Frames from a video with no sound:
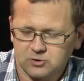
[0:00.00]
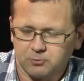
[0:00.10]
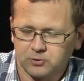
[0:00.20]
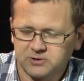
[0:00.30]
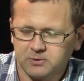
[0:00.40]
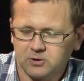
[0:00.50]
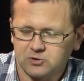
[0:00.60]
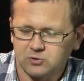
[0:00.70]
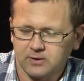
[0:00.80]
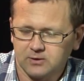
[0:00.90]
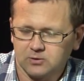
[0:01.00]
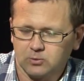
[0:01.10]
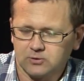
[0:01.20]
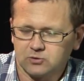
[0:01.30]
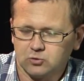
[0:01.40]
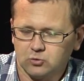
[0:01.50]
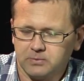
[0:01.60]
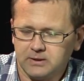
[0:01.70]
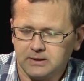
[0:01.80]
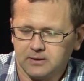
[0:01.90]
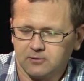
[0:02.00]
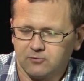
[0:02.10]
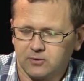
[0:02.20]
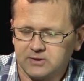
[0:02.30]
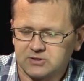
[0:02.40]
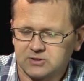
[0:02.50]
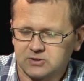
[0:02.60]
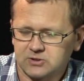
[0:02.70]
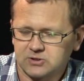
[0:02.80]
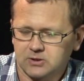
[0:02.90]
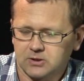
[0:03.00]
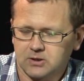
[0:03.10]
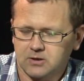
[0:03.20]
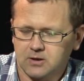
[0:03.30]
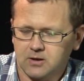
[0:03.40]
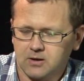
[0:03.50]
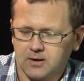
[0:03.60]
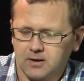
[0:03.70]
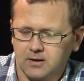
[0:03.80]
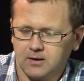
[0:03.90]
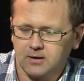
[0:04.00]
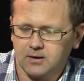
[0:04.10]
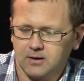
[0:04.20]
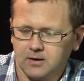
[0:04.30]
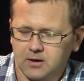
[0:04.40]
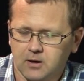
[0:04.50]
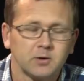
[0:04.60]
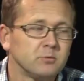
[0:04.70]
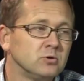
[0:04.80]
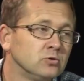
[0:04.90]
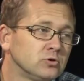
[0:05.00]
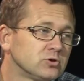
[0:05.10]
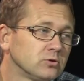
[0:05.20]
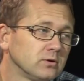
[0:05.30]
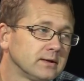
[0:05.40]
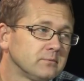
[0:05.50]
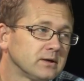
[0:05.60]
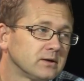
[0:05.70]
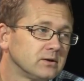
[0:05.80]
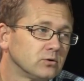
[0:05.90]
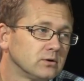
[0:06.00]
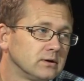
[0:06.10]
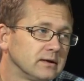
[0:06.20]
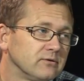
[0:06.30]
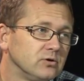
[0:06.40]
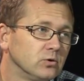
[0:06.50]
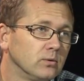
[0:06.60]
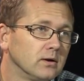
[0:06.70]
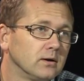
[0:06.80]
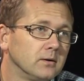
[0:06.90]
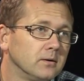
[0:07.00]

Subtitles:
support it because you want to be, for instance, carbon neutral. If you